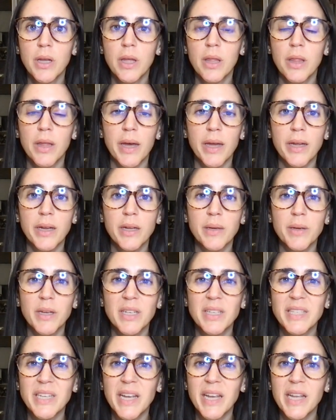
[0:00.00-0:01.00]
that
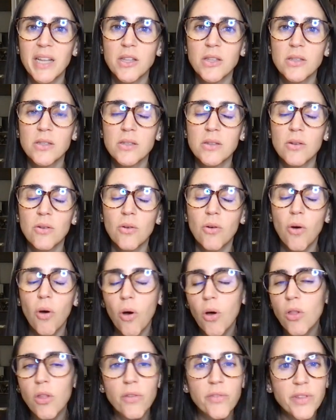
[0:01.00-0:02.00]
contains
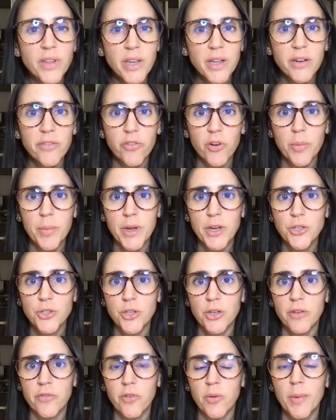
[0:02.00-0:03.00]
all of the
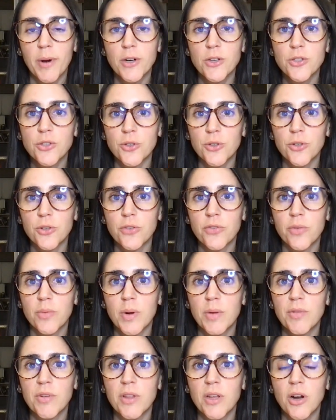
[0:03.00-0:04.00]
information from our soul, from
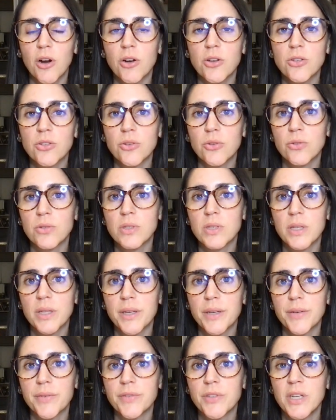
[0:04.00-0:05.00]
everything our souls
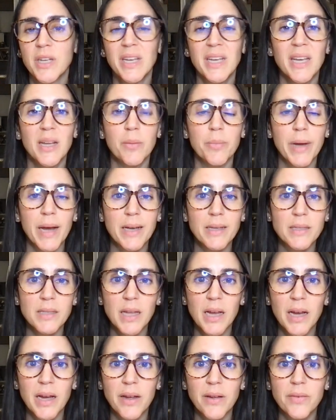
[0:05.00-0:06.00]
lived in past
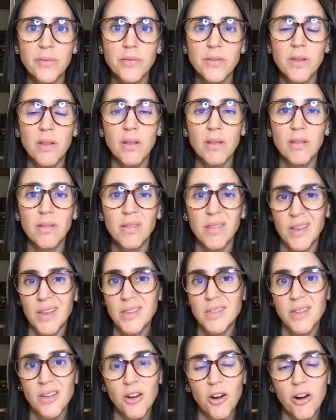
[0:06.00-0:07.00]
lives,
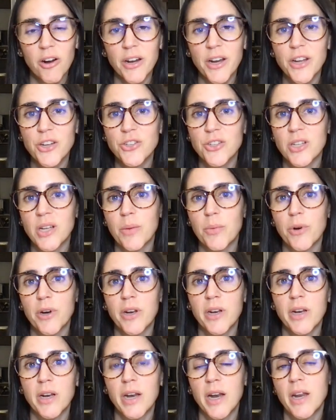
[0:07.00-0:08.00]
this incarnation that we're
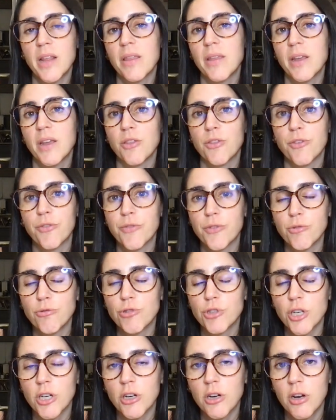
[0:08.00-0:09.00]
in, and anything in the
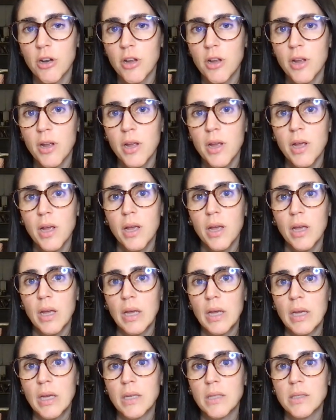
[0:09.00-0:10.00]
future.
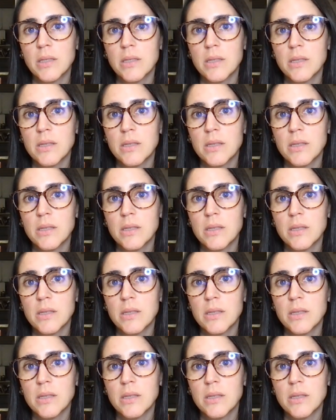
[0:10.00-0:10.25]
It